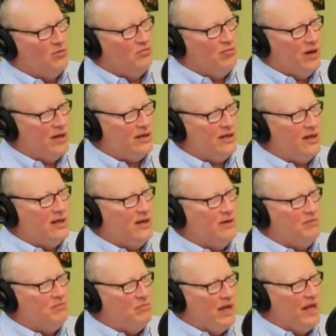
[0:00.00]
But
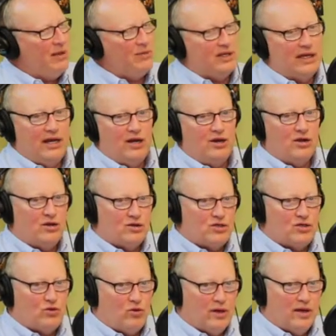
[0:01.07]
being able to hear her
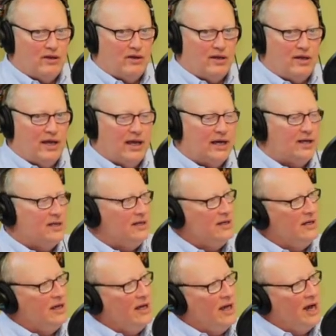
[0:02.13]
story and
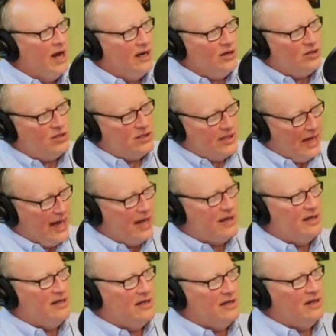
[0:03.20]

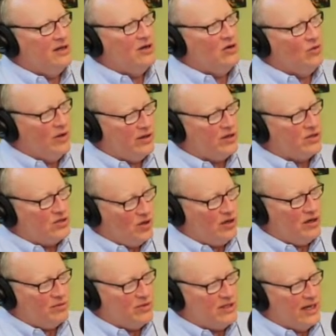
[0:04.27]
understand what the
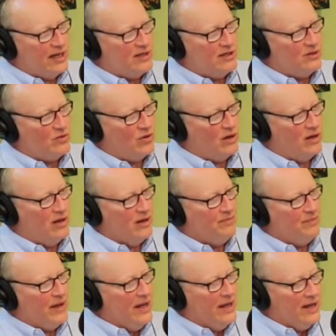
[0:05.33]
circumstances were,
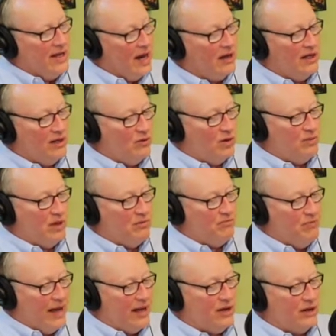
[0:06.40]
not only would it be
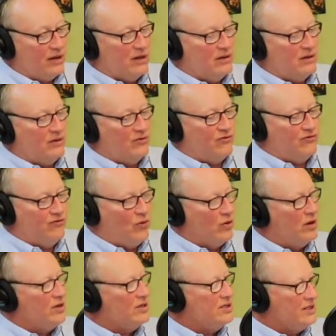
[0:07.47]
better for
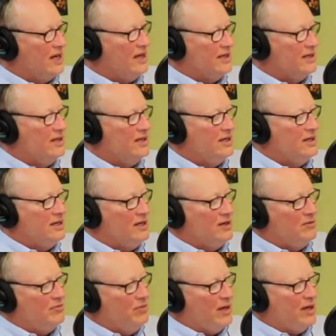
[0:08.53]
her son,
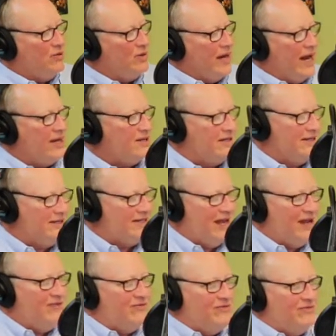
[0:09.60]
but it would actually
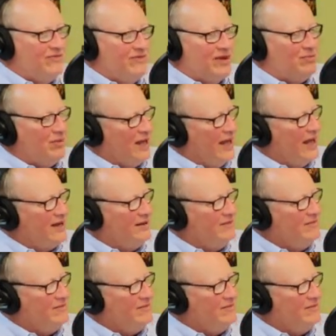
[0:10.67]
save the plan.